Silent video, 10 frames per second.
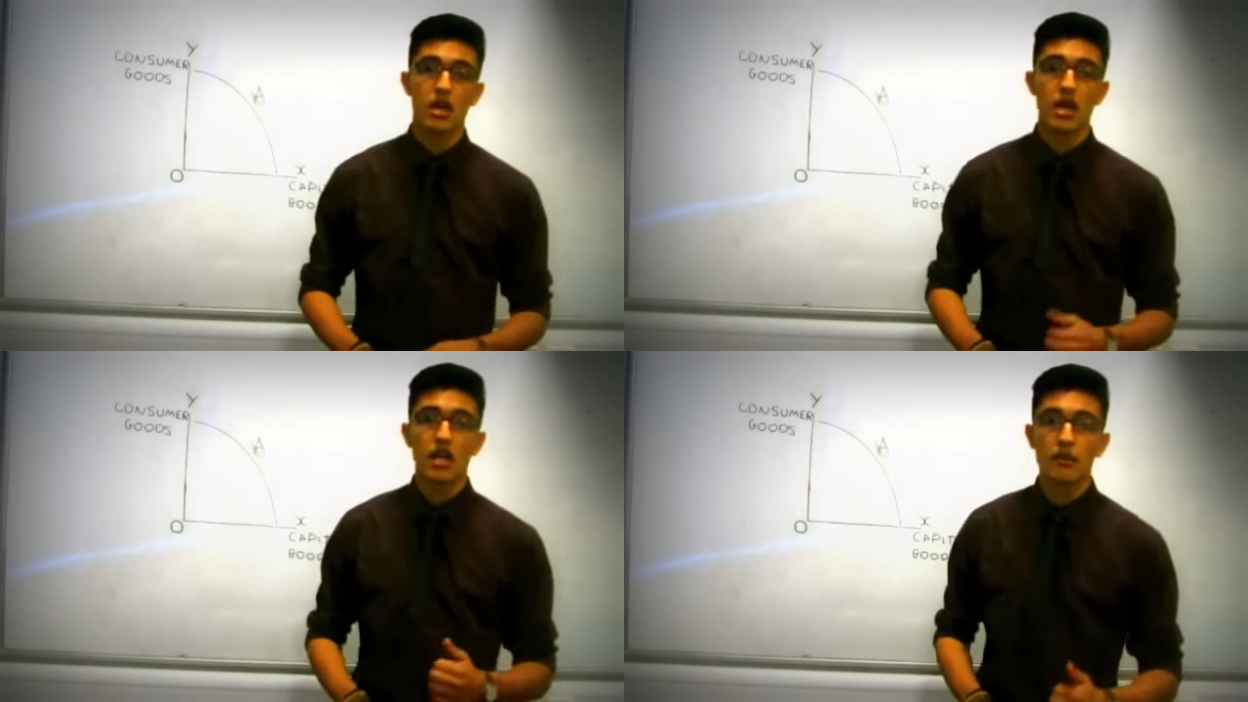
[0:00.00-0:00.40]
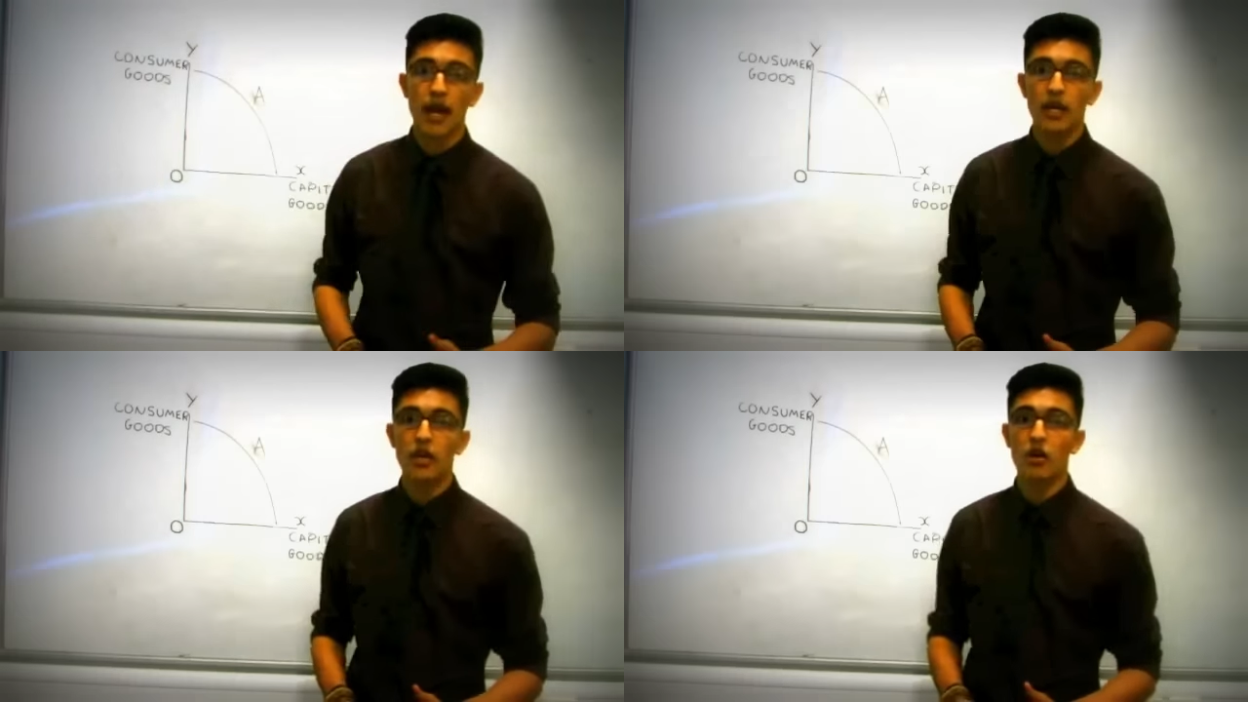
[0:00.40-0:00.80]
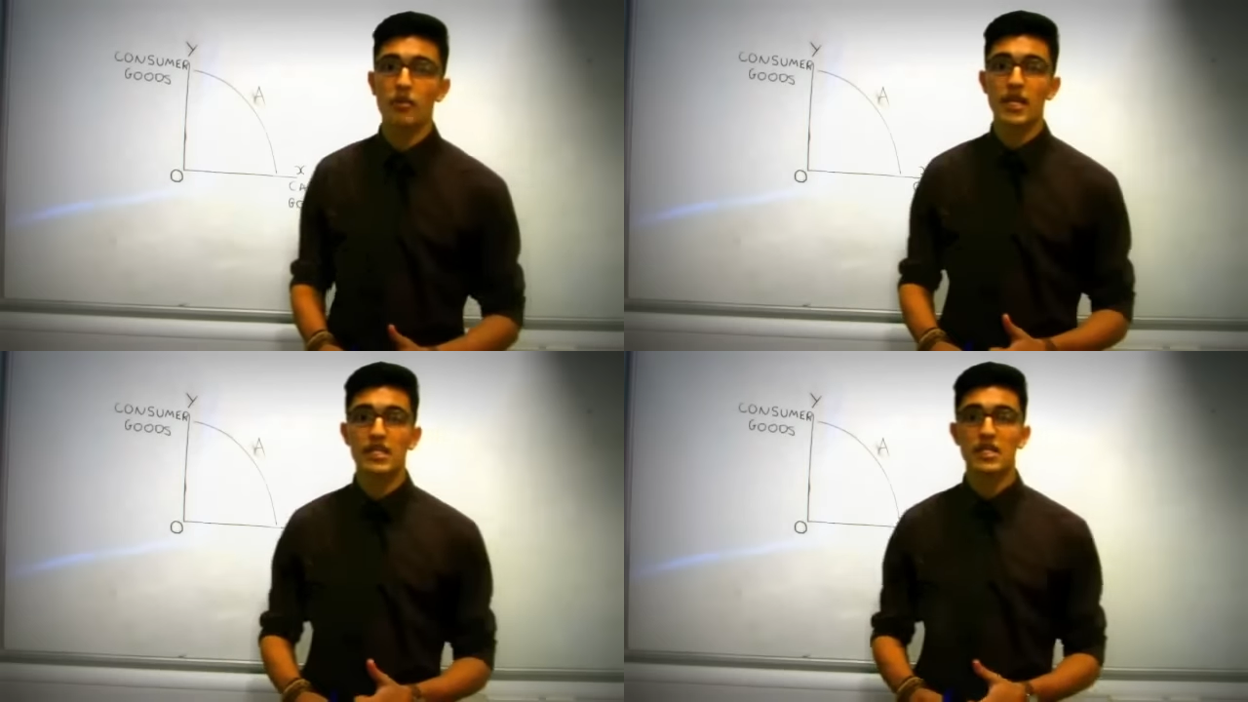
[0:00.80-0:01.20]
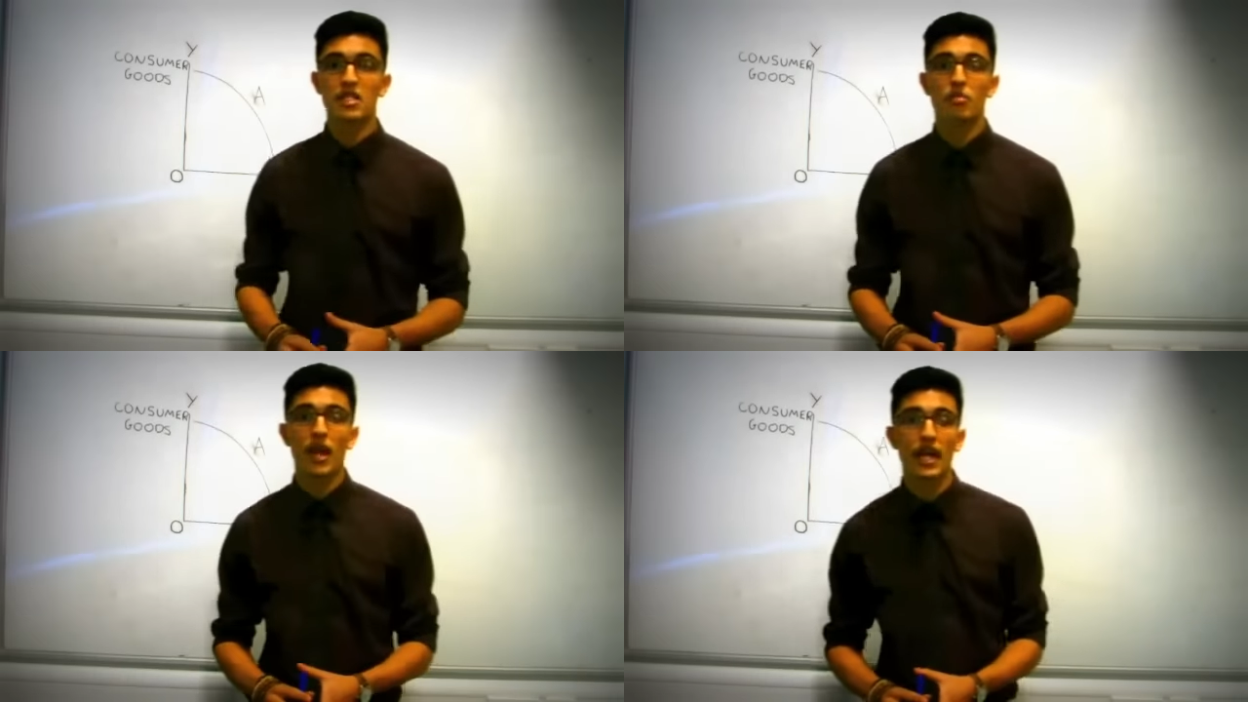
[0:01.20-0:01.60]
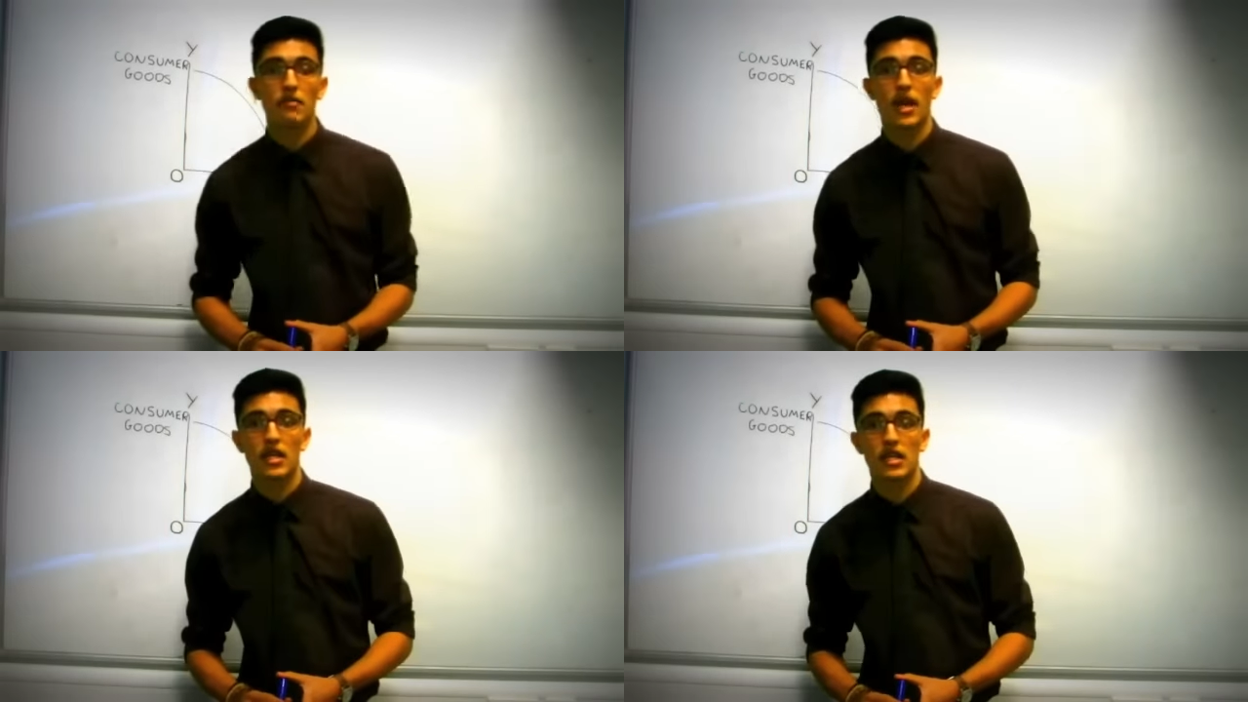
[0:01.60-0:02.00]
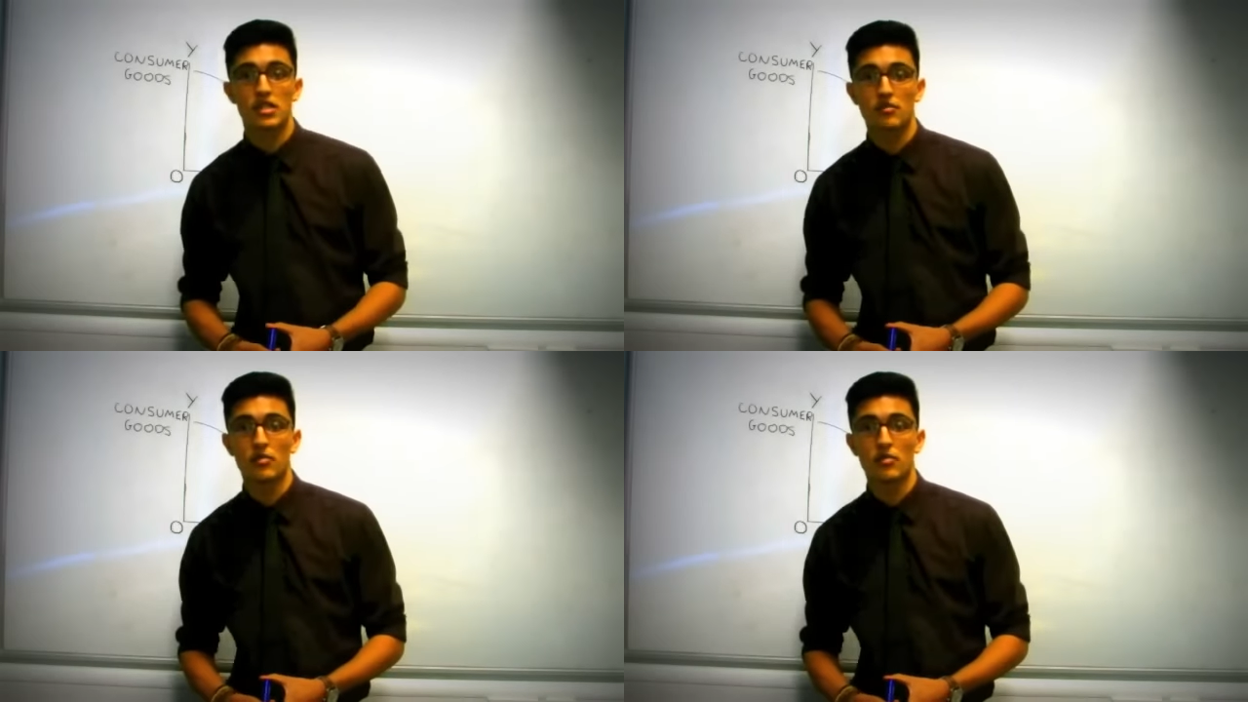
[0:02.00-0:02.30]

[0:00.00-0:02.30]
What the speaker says: Command economies is the planning mechanism